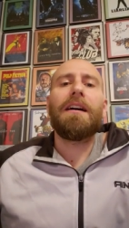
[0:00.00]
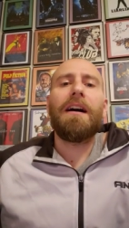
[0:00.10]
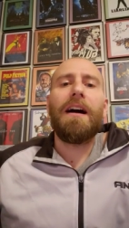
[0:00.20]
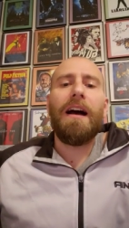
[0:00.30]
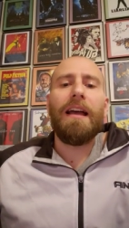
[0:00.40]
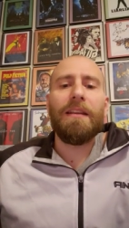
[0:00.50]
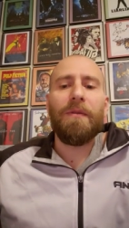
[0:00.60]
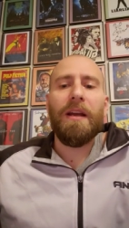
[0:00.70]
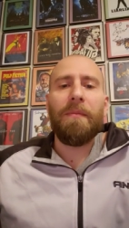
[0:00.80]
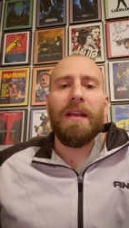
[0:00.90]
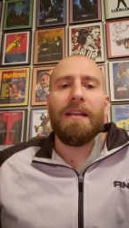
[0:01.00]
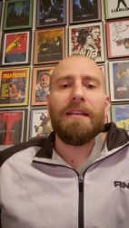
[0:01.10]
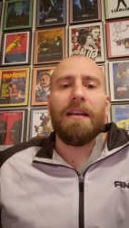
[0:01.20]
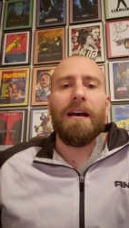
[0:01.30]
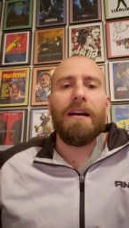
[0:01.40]
highly recommend
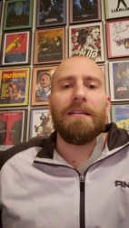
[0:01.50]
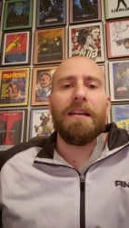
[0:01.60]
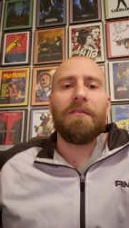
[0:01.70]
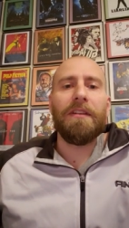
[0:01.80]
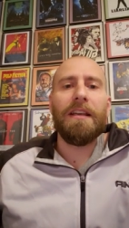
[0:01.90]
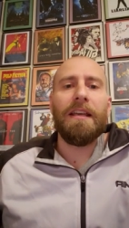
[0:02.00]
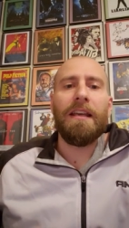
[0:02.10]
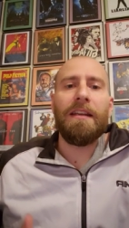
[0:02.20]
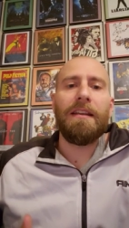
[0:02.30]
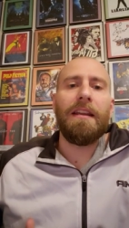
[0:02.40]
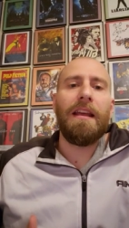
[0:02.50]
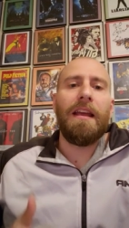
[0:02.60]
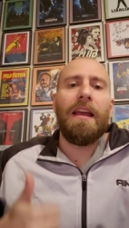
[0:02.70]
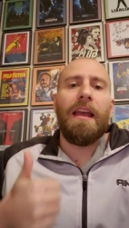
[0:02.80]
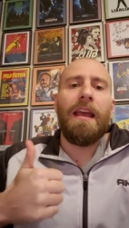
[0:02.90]
it. definitely a hit,
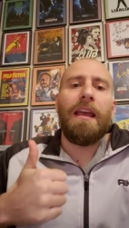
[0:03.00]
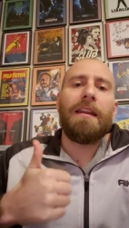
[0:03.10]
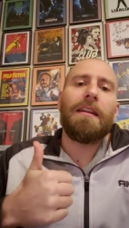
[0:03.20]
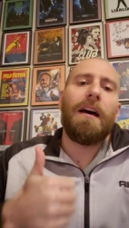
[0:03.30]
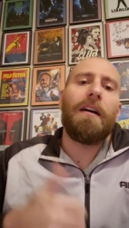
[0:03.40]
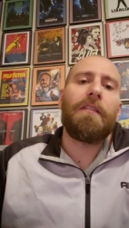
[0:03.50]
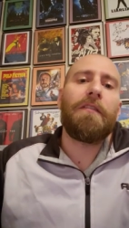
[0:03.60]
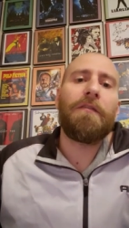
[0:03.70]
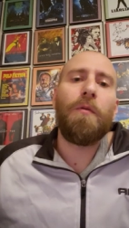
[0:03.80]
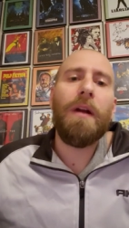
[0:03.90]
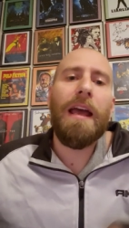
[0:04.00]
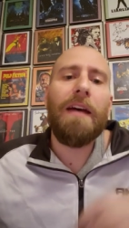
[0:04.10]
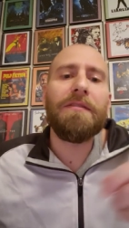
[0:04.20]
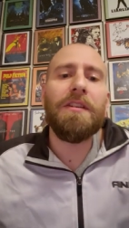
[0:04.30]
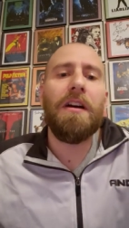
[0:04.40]
and four and a
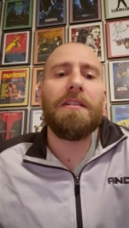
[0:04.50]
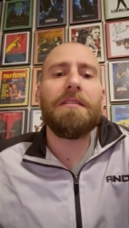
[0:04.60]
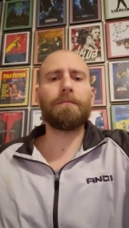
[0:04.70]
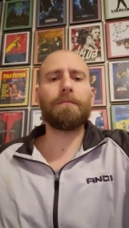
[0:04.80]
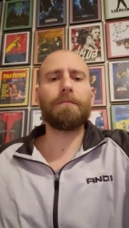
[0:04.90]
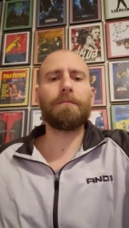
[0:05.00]
half stars.